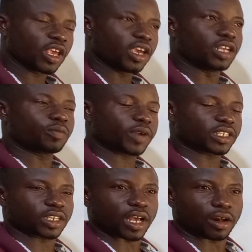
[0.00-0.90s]
In
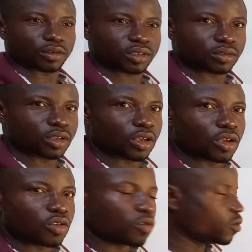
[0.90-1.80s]
practicals,
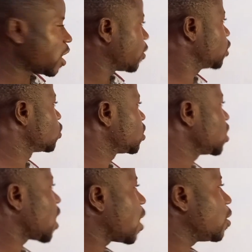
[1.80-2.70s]
we are going to
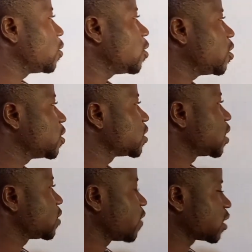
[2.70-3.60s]
see how all
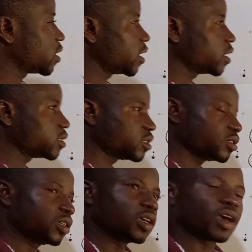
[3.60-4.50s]
these factors
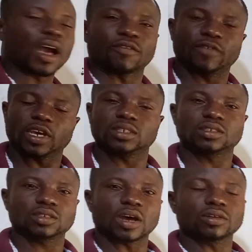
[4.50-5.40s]

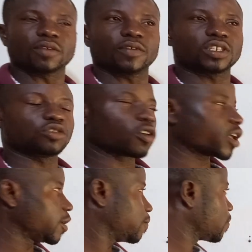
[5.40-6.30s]
affect how diffusion
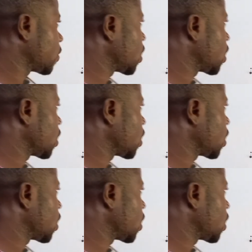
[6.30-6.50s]
occurs.